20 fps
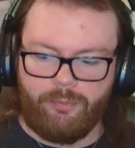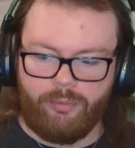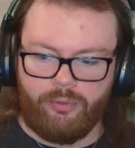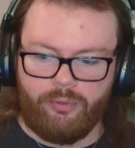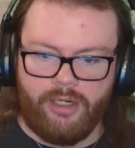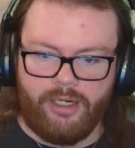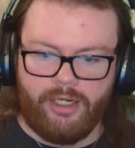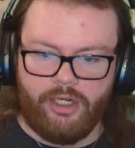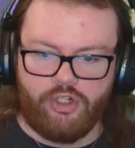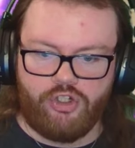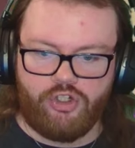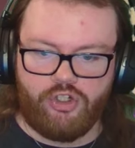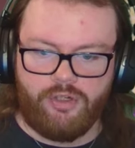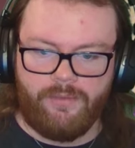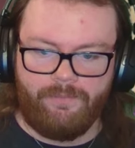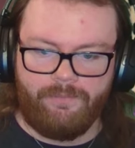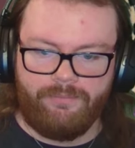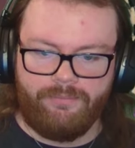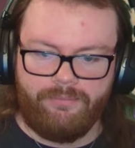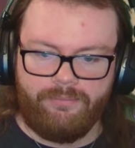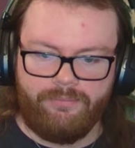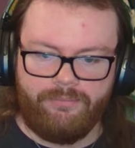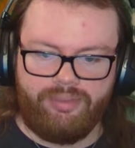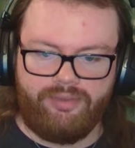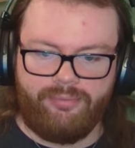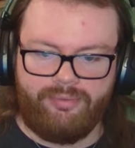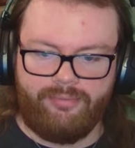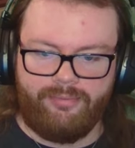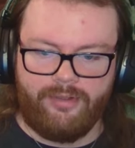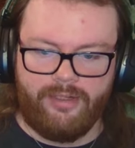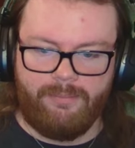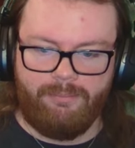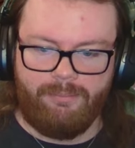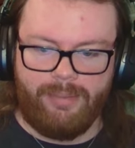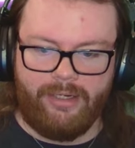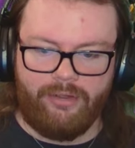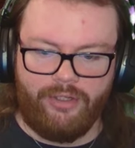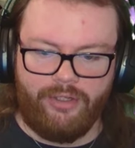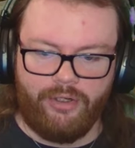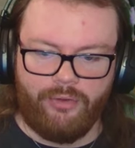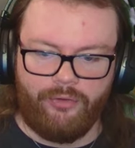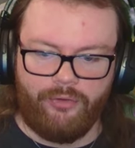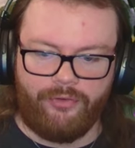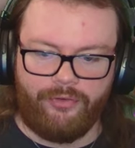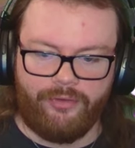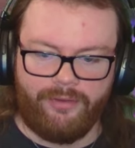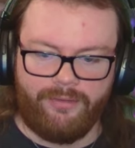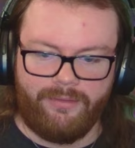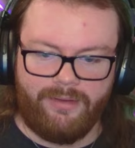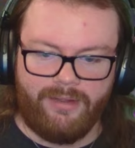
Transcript: Barrage. Barely noticed it.